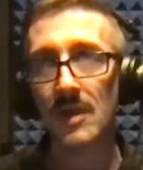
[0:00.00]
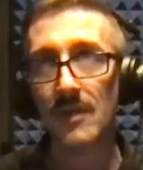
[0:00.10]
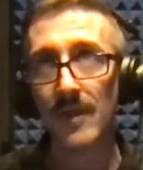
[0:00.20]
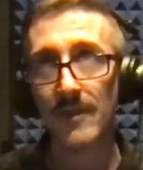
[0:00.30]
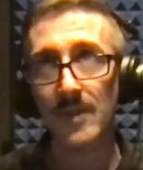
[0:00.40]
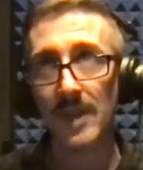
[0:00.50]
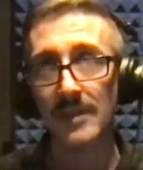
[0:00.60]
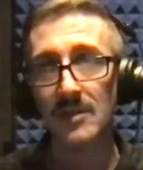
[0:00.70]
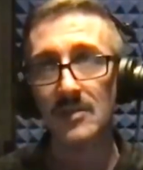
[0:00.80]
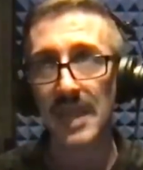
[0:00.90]
if I feel
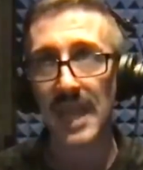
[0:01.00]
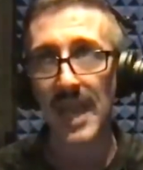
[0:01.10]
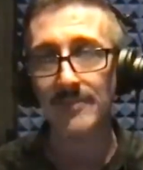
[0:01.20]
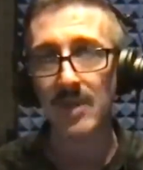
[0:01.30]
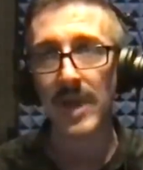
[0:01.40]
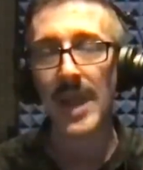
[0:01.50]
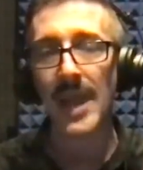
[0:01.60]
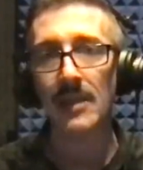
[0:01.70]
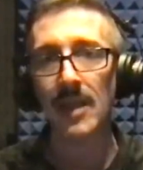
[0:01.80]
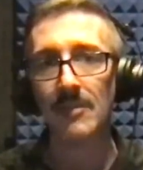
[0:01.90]
like there's gaps, I'll
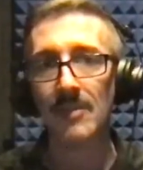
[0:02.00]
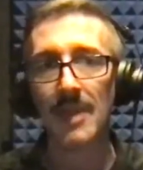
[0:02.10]
add like